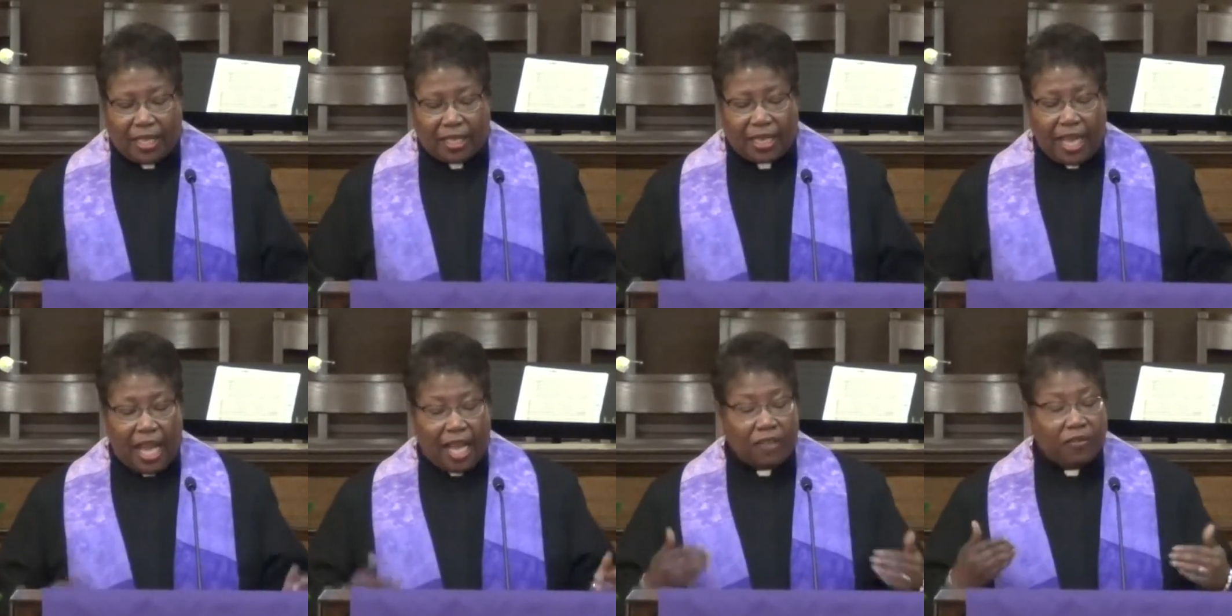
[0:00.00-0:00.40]

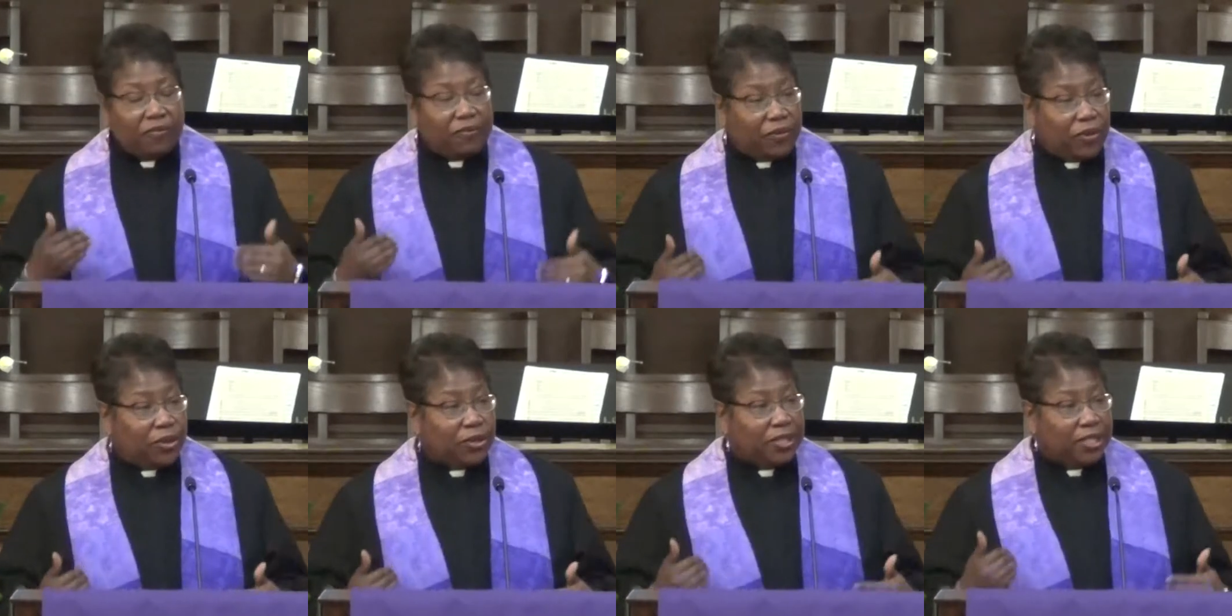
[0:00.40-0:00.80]
God
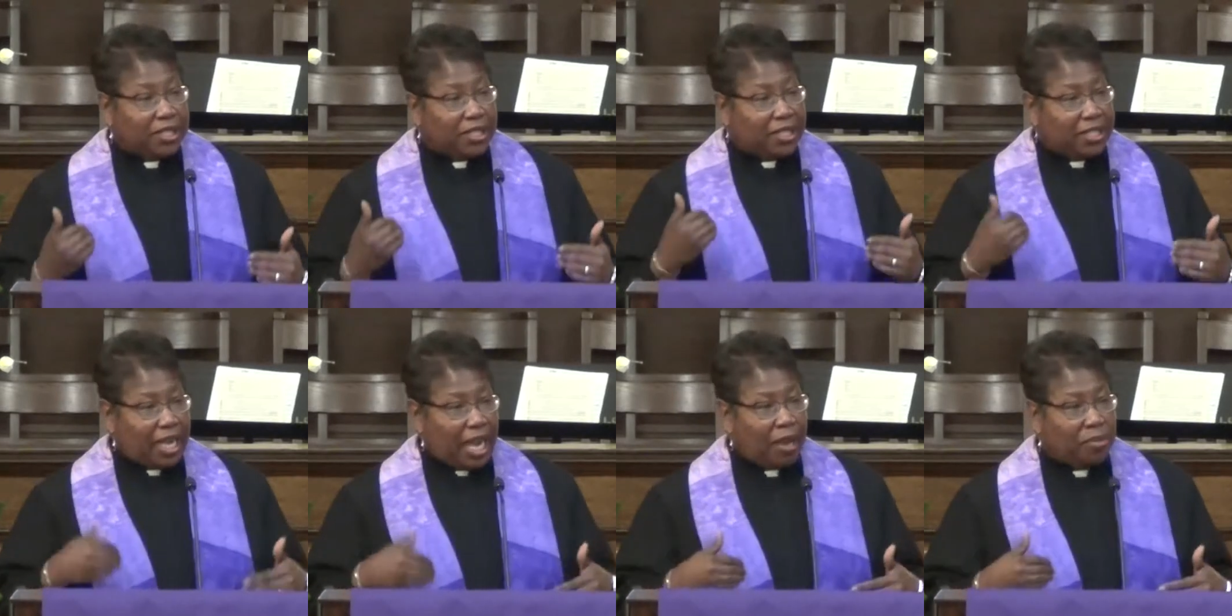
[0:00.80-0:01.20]
first
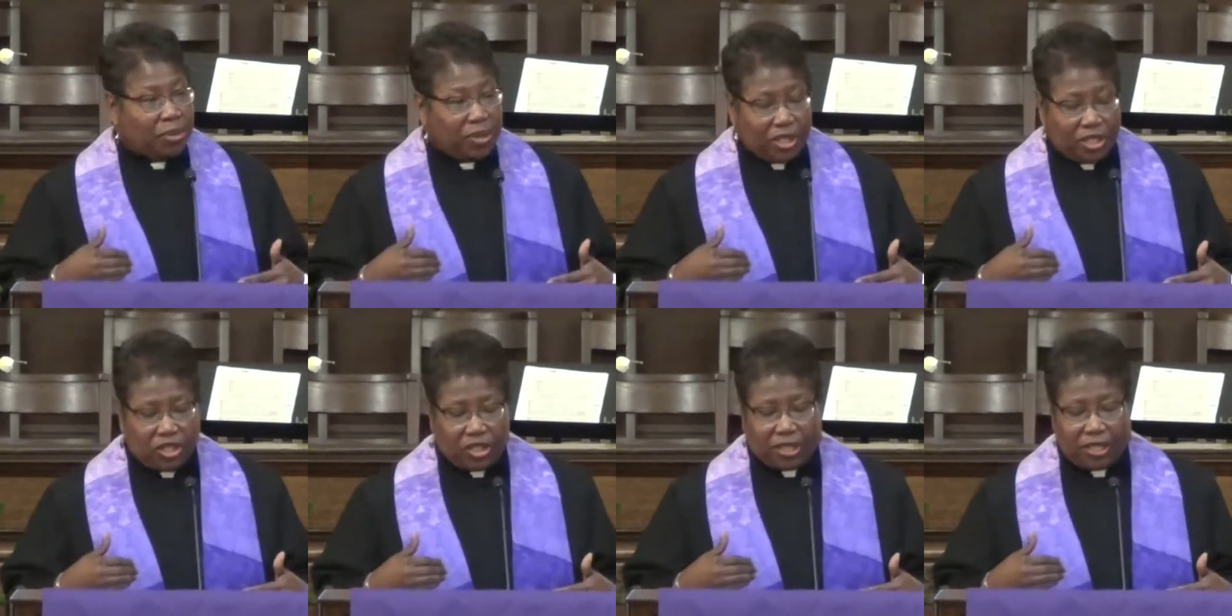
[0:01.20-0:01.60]

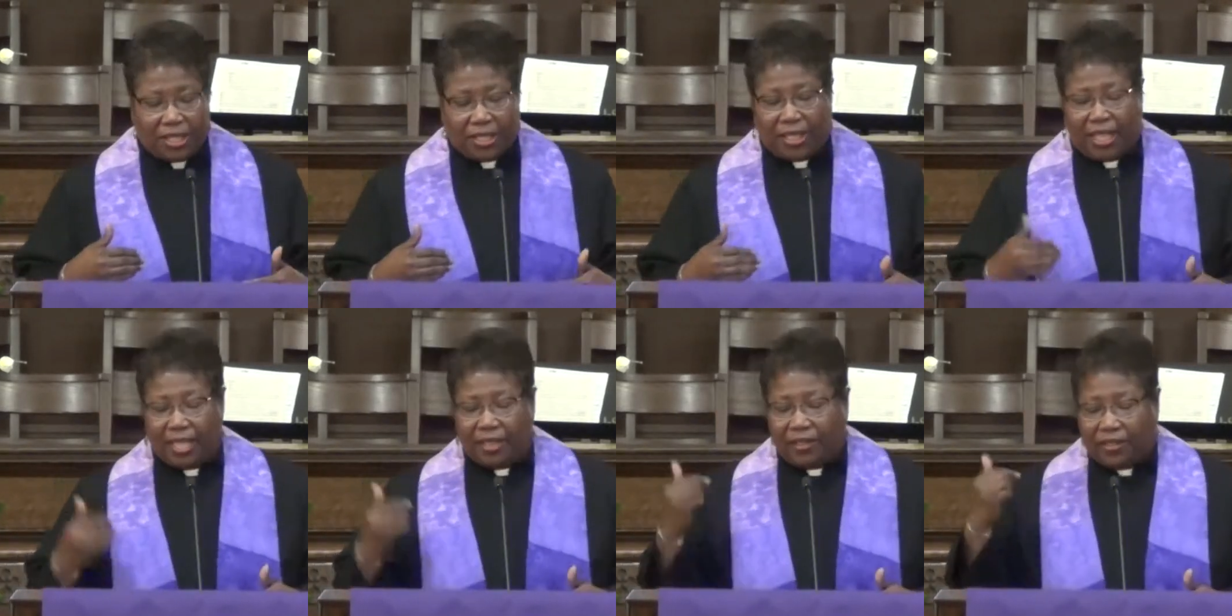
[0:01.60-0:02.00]
establishes
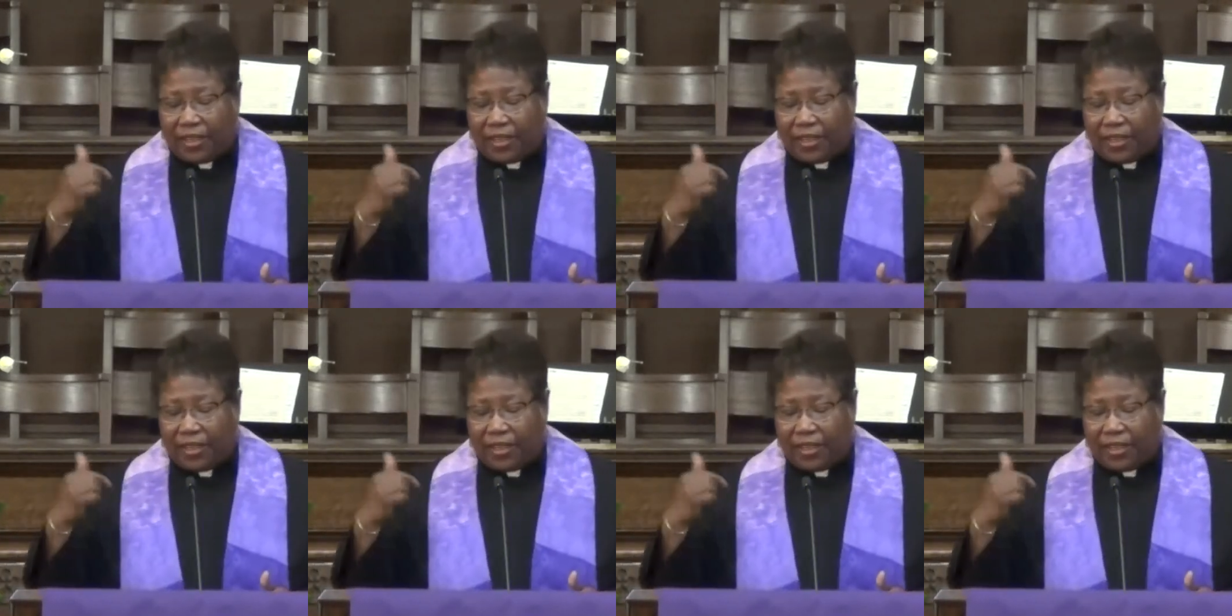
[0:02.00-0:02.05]
that